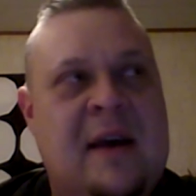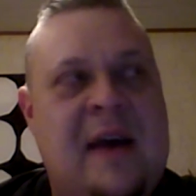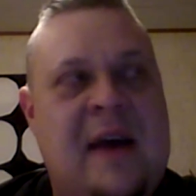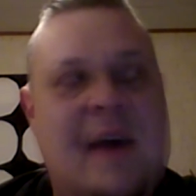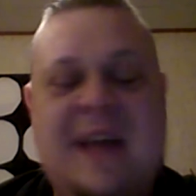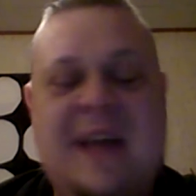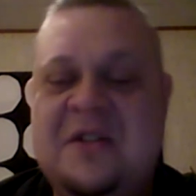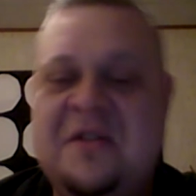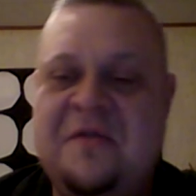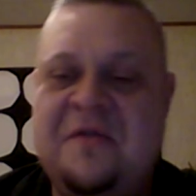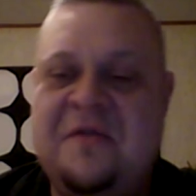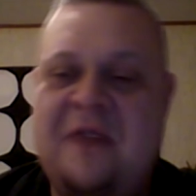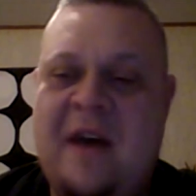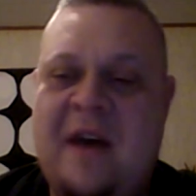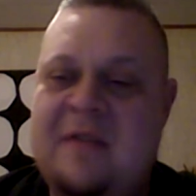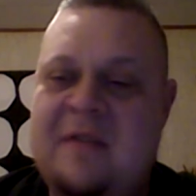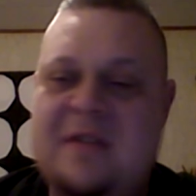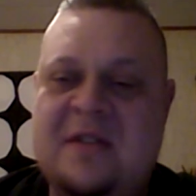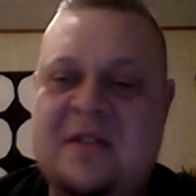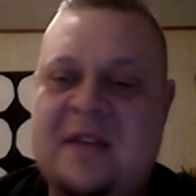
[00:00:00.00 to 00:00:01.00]
ages
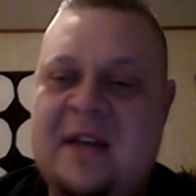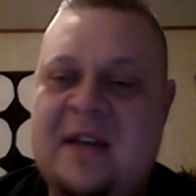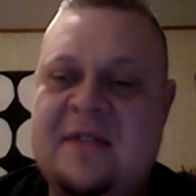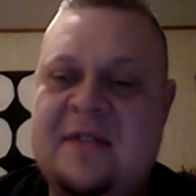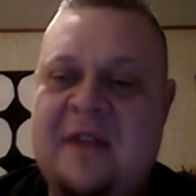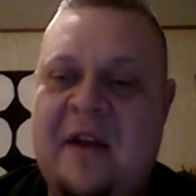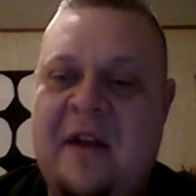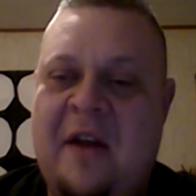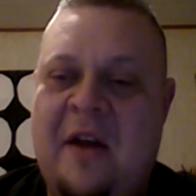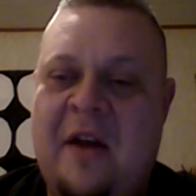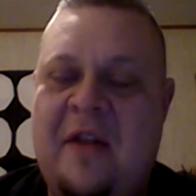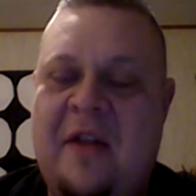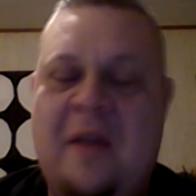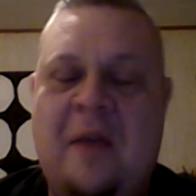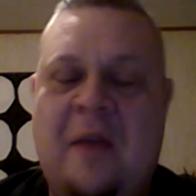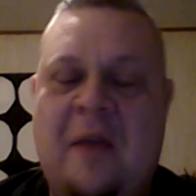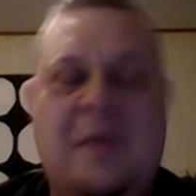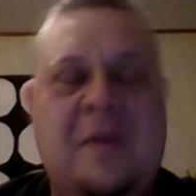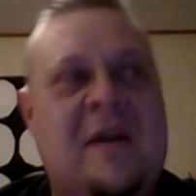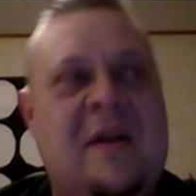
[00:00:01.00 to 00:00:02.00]
five to six that are
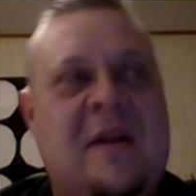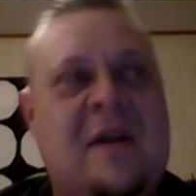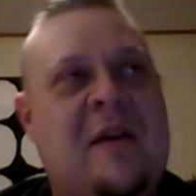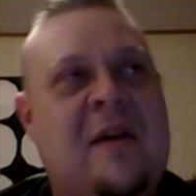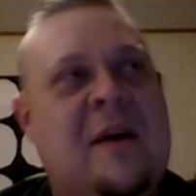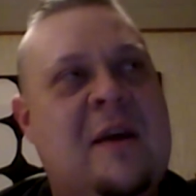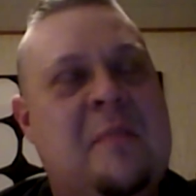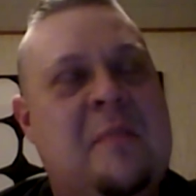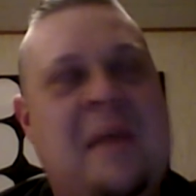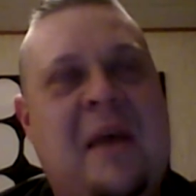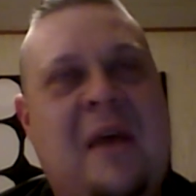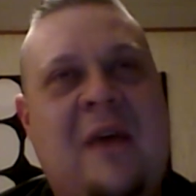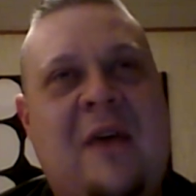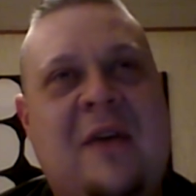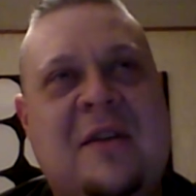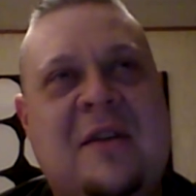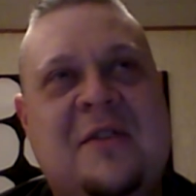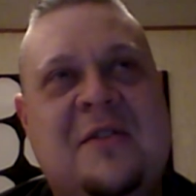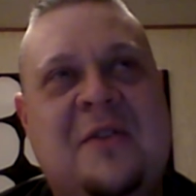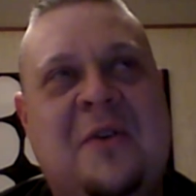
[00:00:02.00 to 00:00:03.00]
there with their uh,
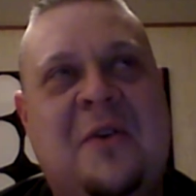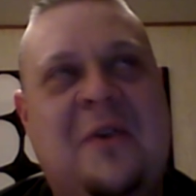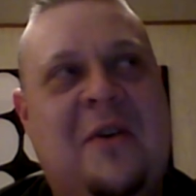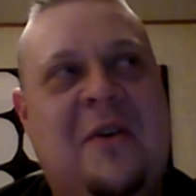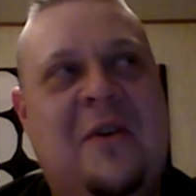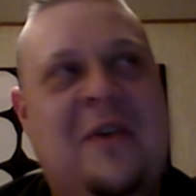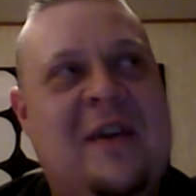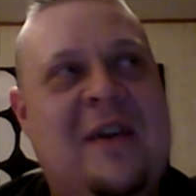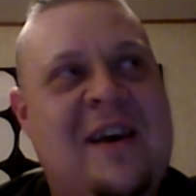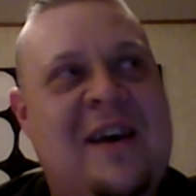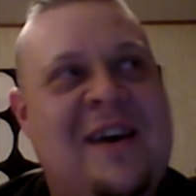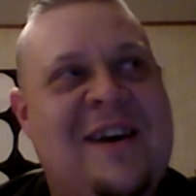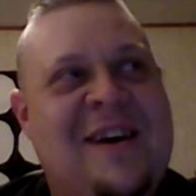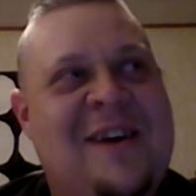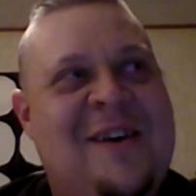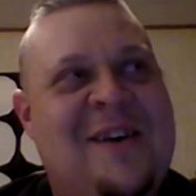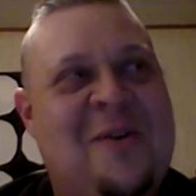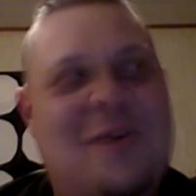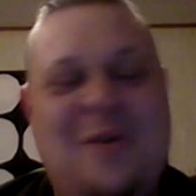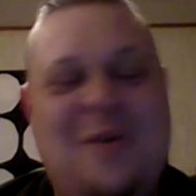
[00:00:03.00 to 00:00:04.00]
parent or
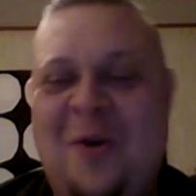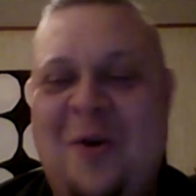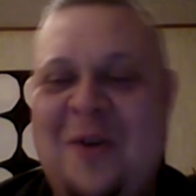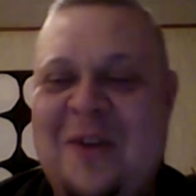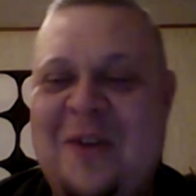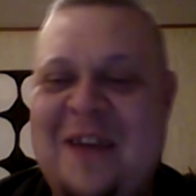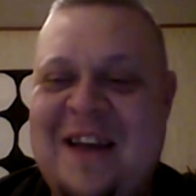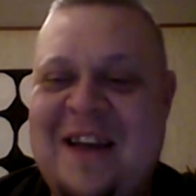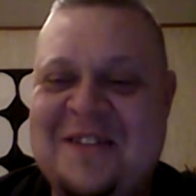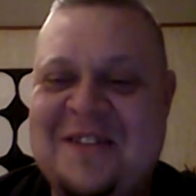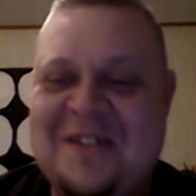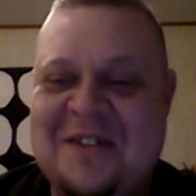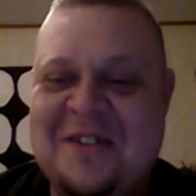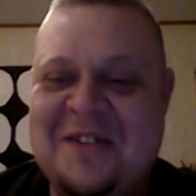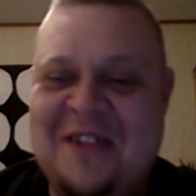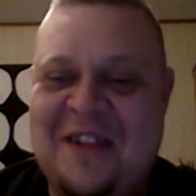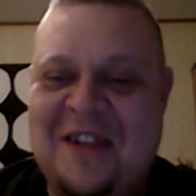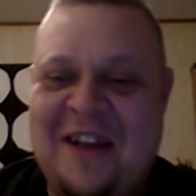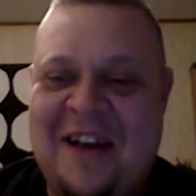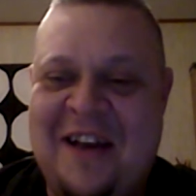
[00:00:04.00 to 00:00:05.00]
or old
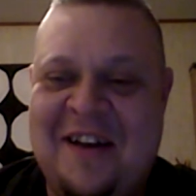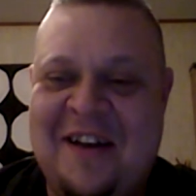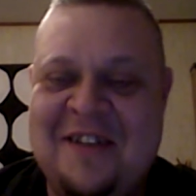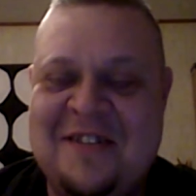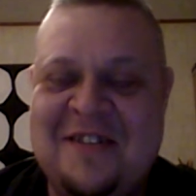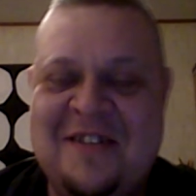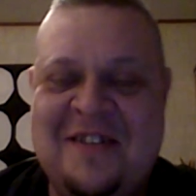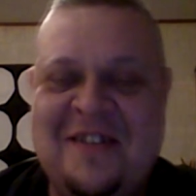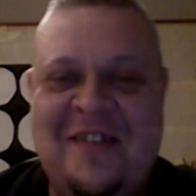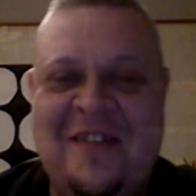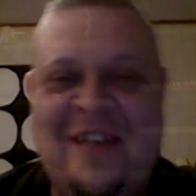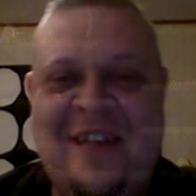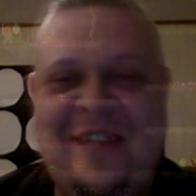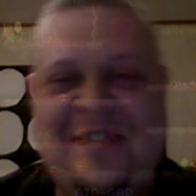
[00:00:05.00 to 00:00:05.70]
geezers like us, and they